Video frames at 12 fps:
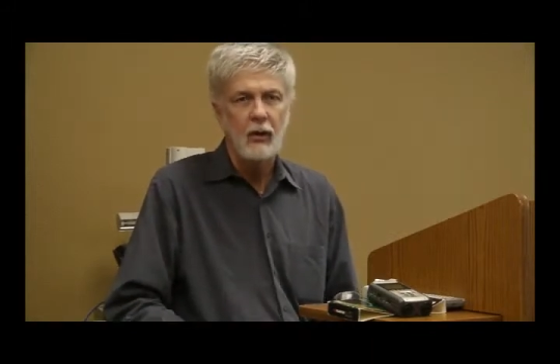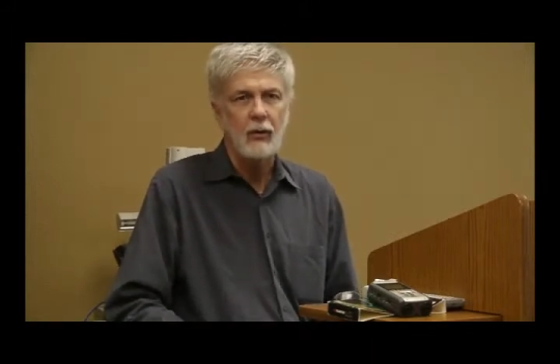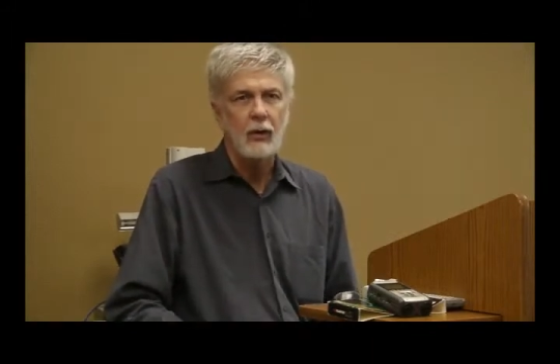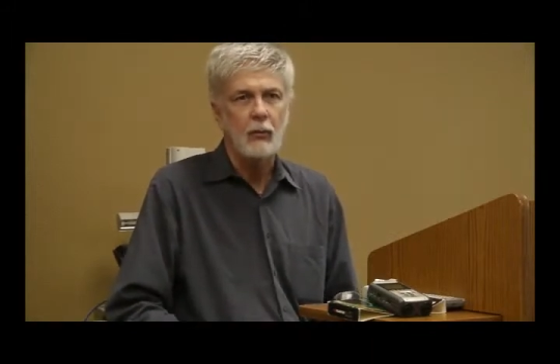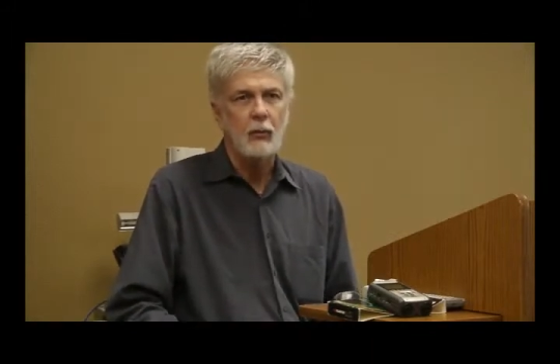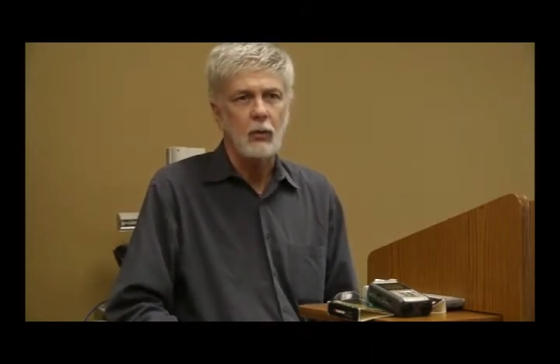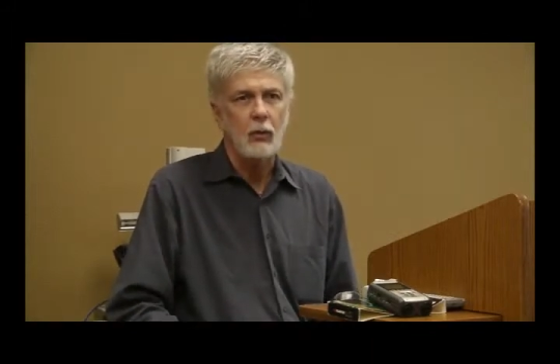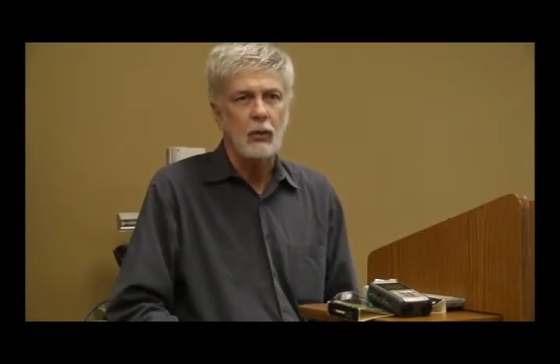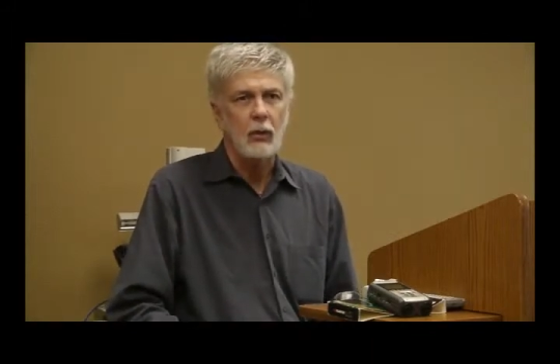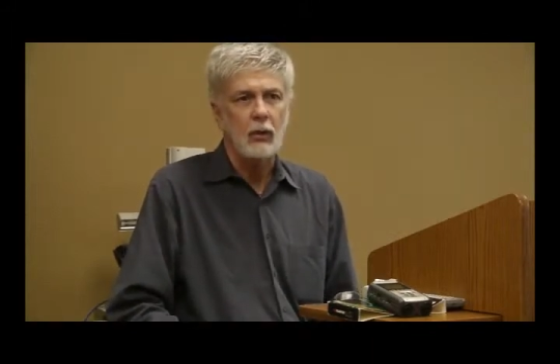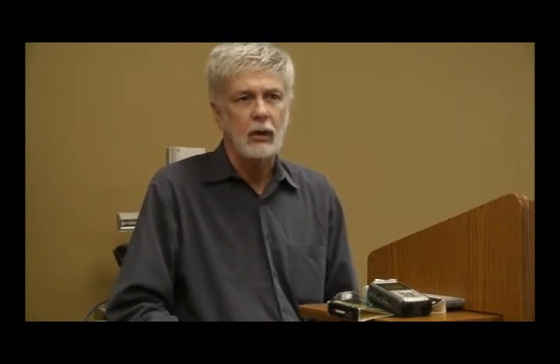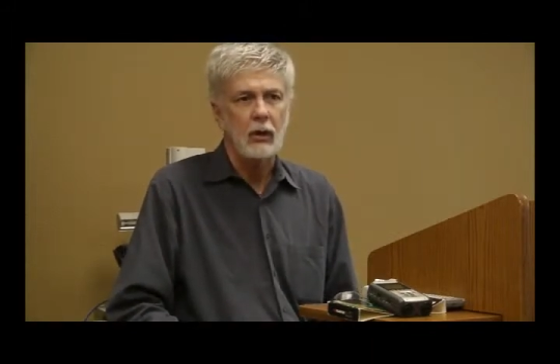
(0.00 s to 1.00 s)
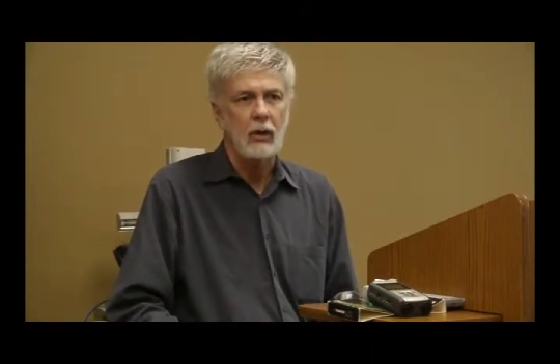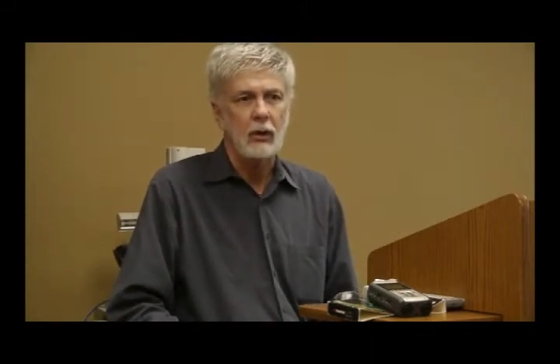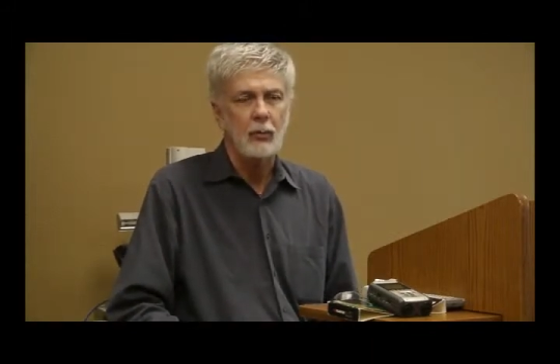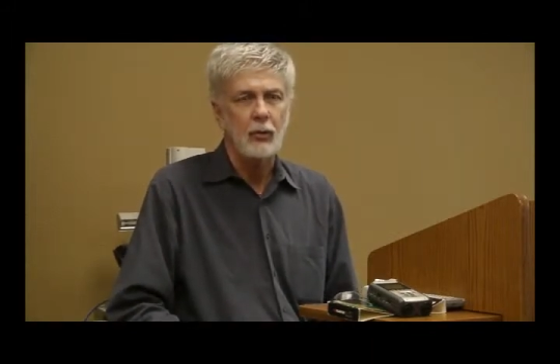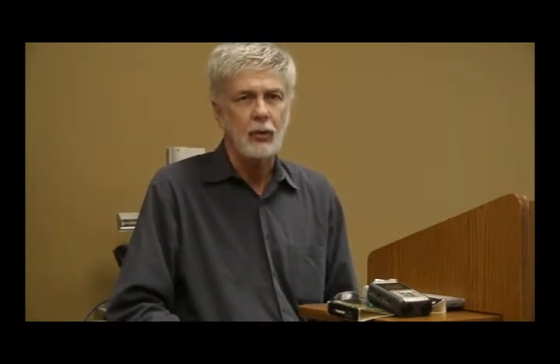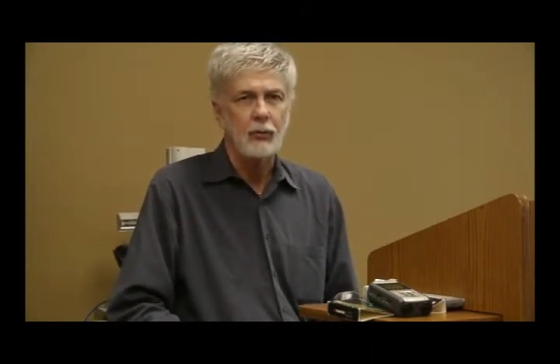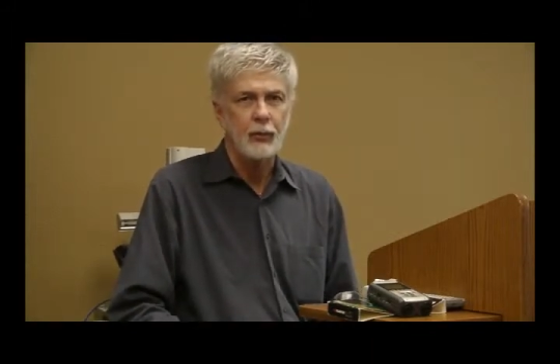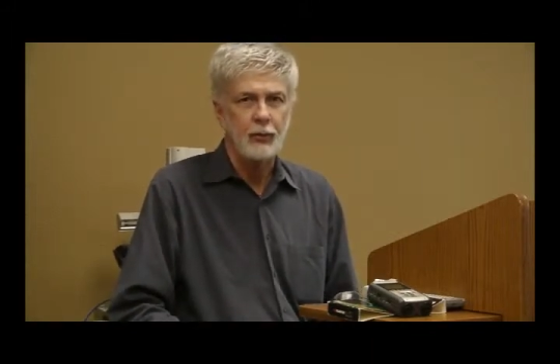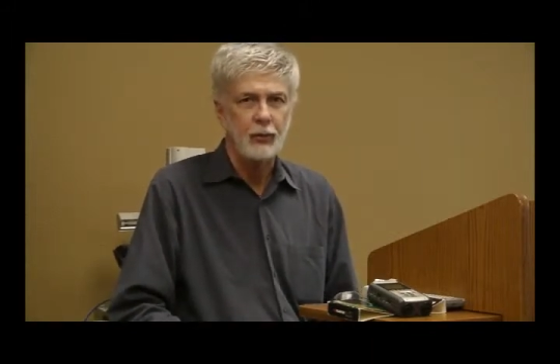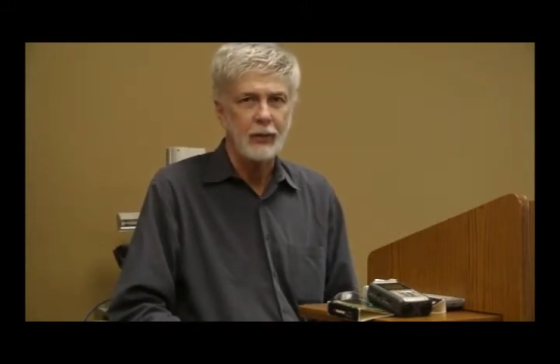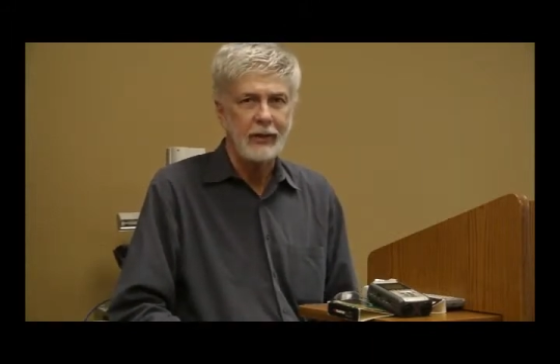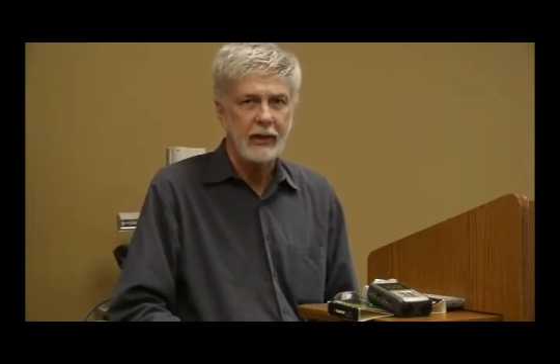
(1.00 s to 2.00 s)
that were approved for
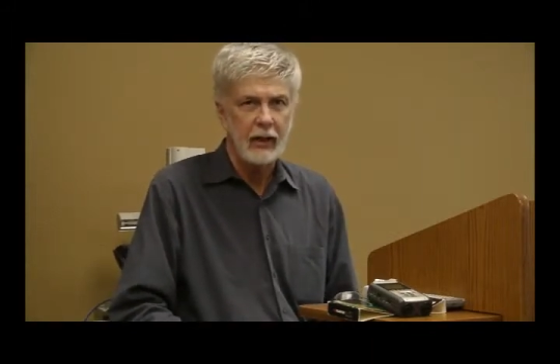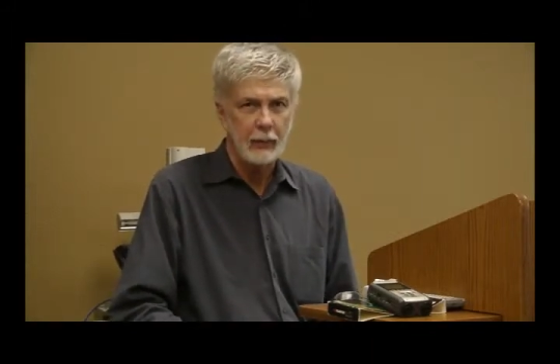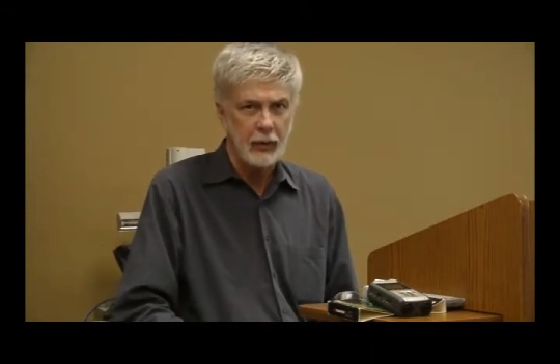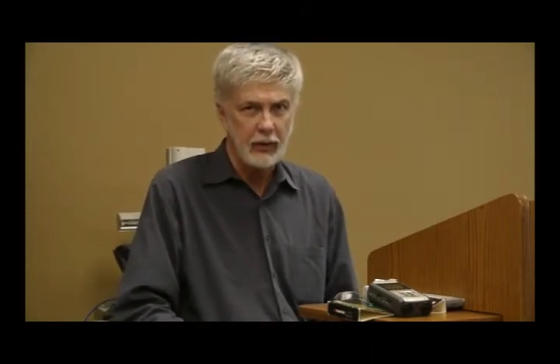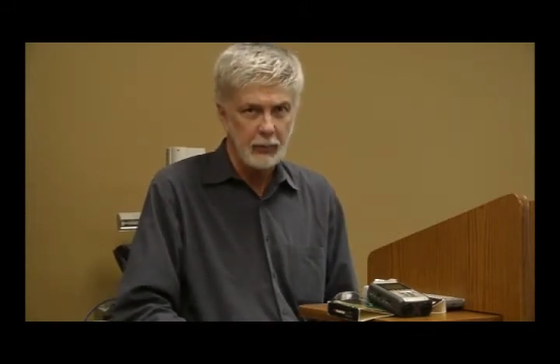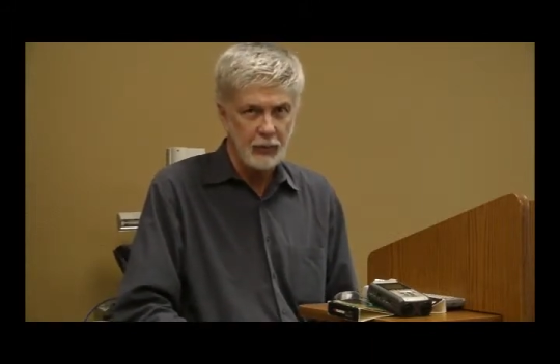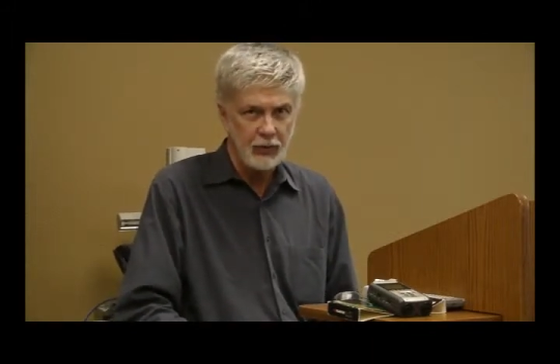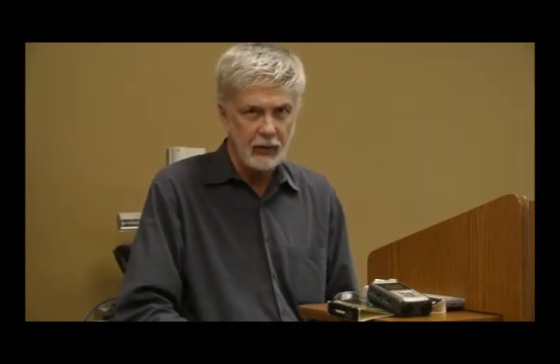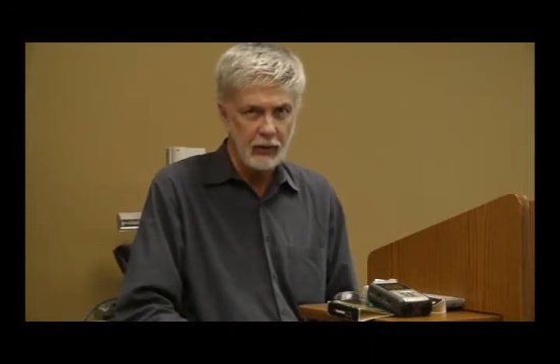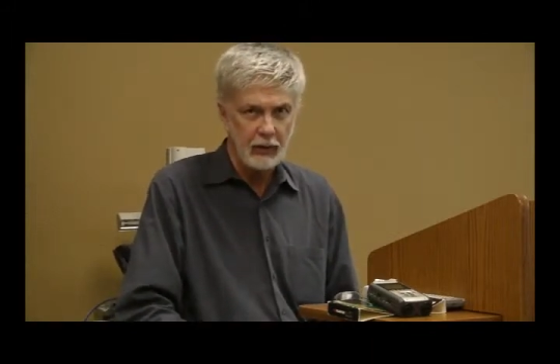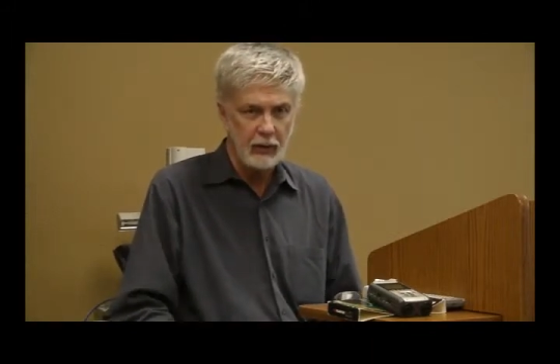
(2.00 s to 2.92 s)
treating epilepsy,